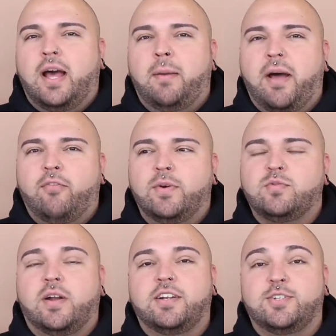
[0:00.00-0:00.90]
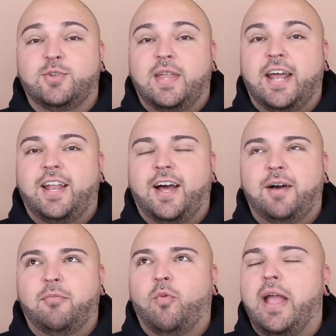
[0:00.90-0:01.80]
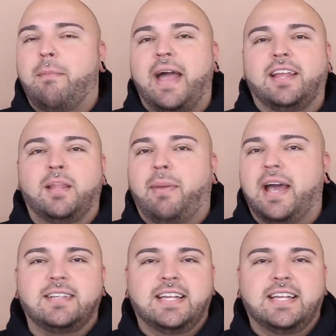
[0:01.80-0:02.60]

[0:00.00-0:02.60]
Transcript: Um, I've always wanted to do that. Um, way back in the past,